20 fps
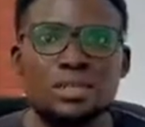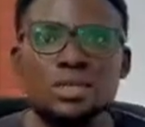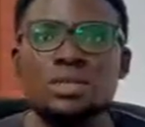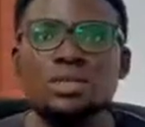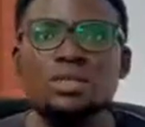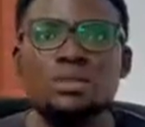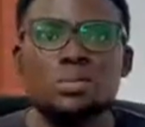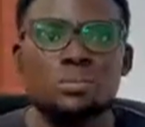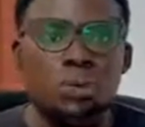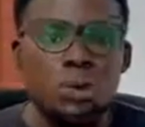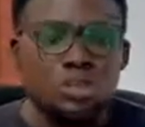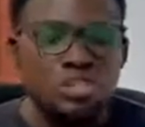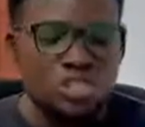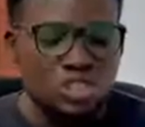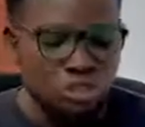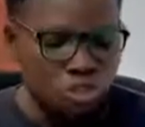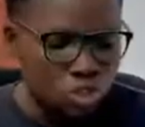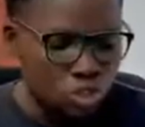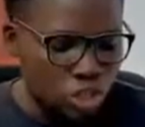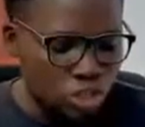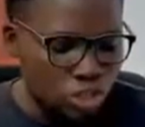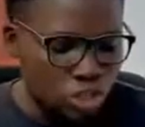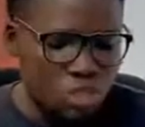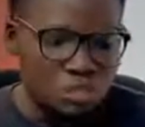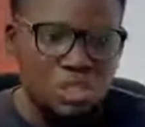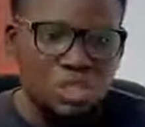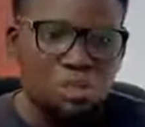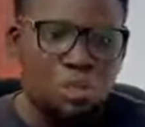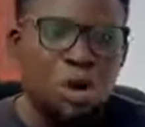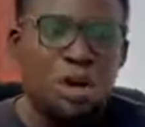The post introduction
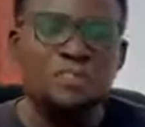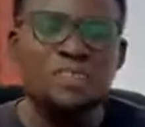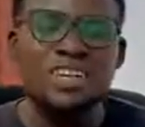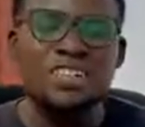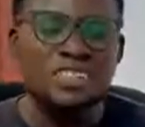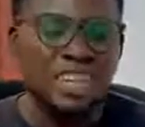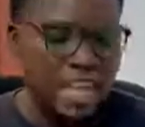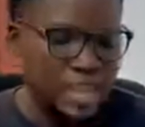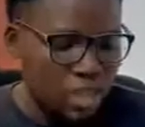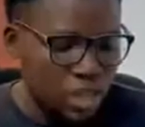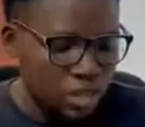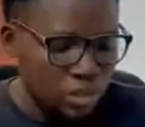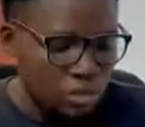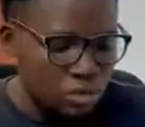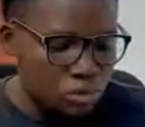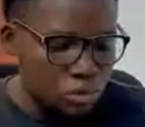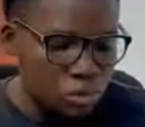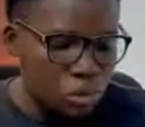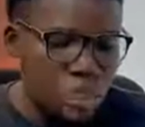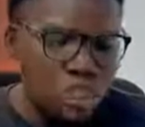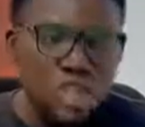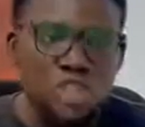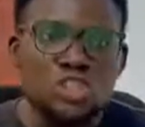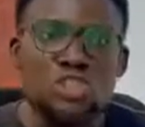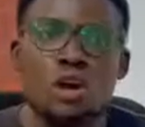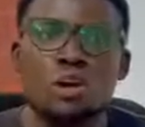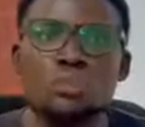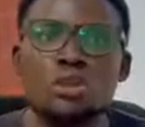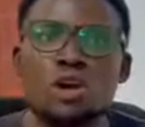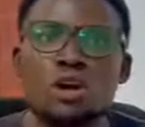is more or less like doing a
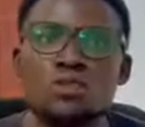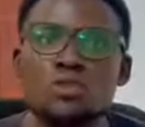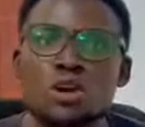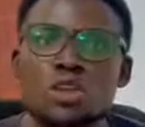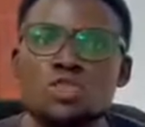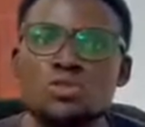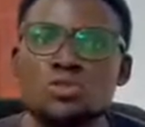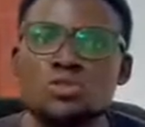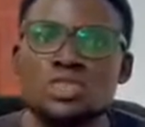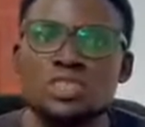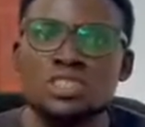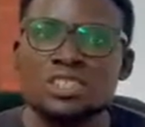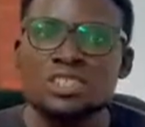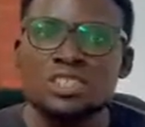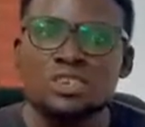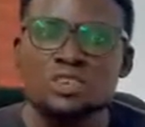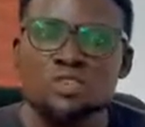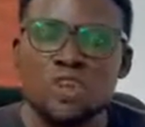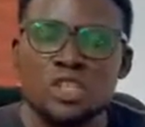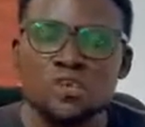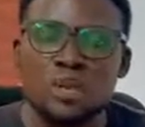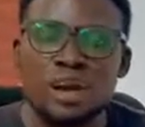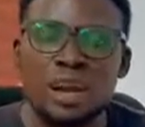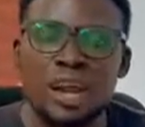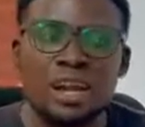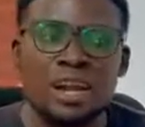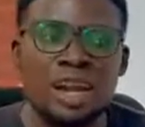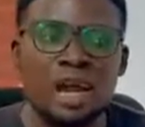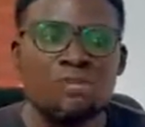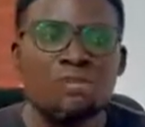summary of what you've written in the first
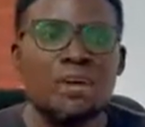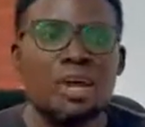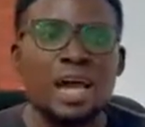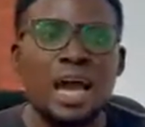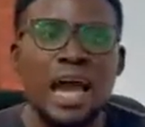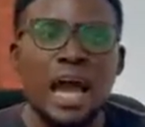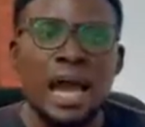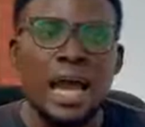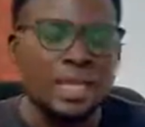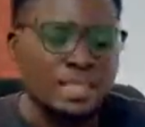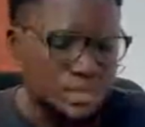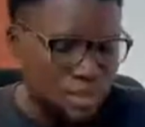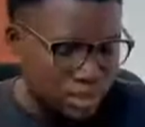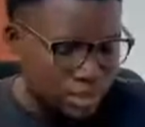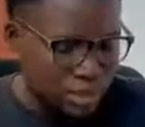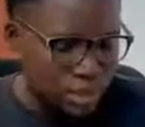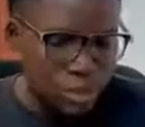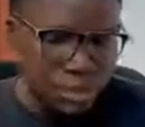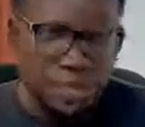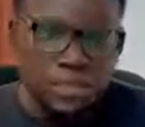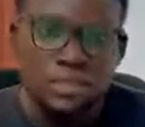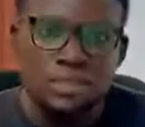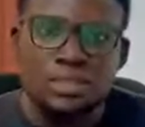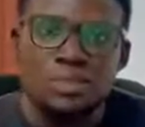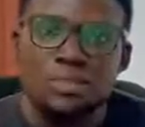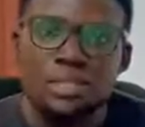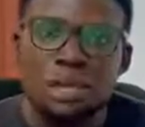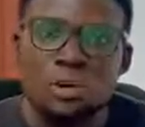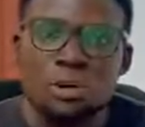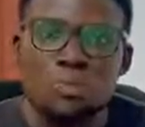paragraph, and the
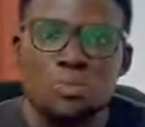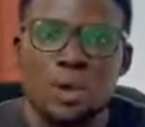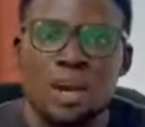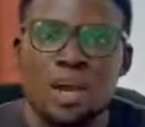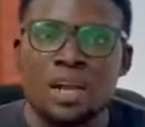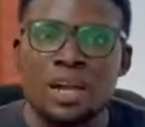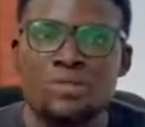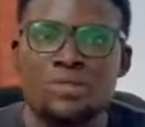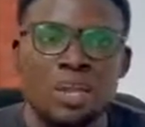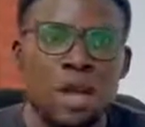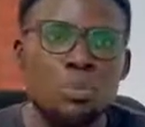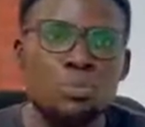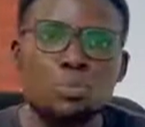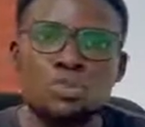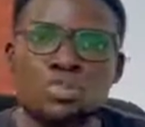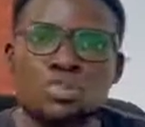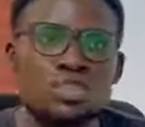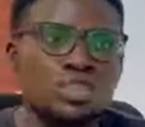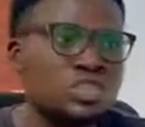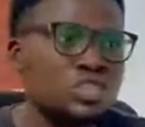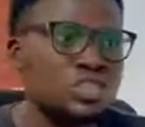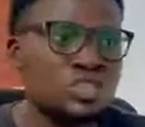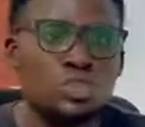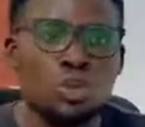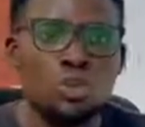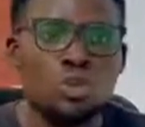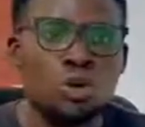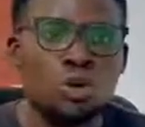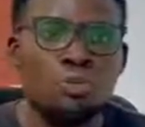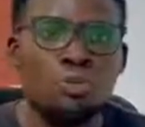second paragraph, now put it in
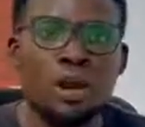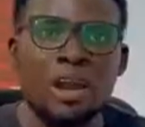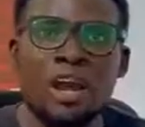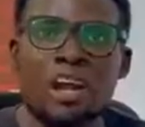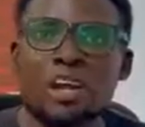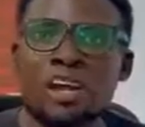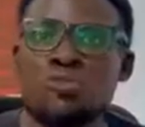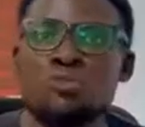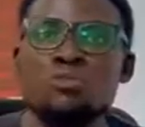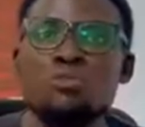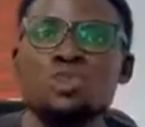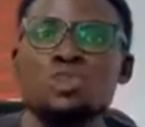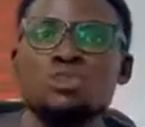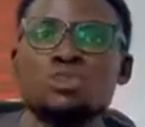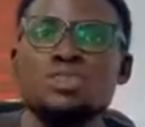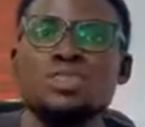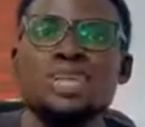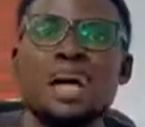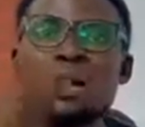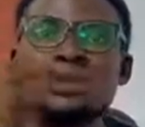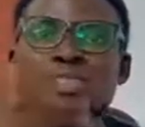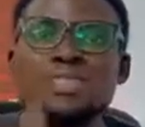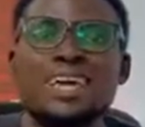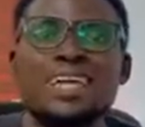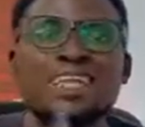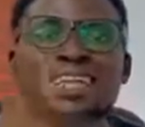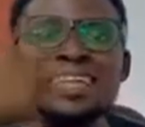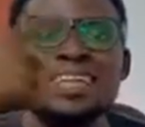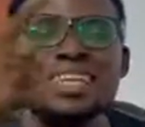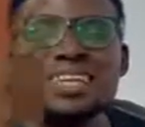your third paragraph, which will now
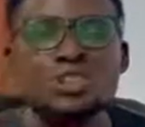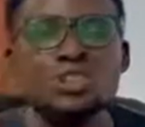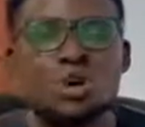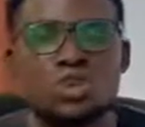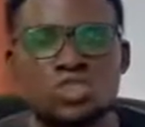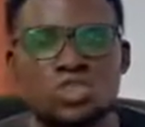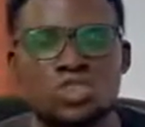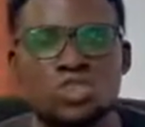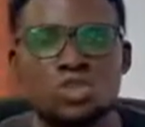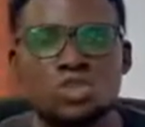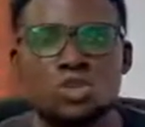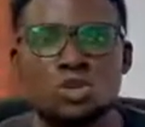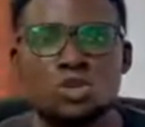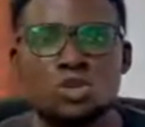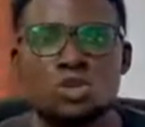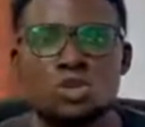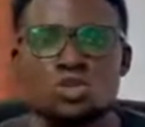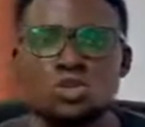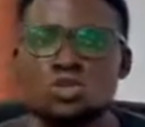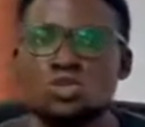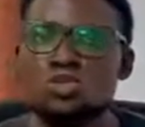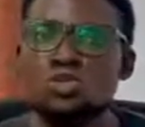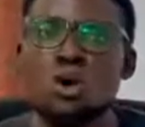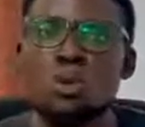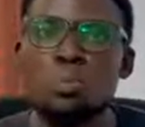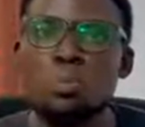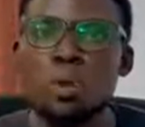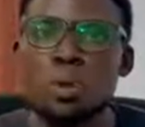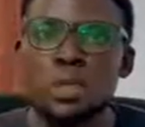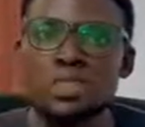then lead us to
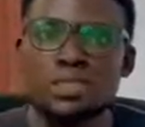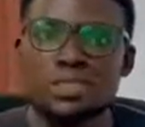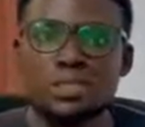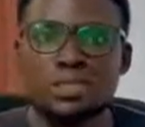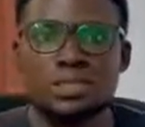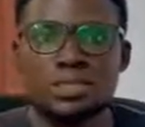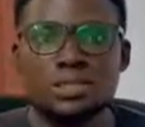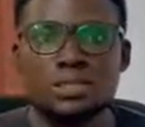your point.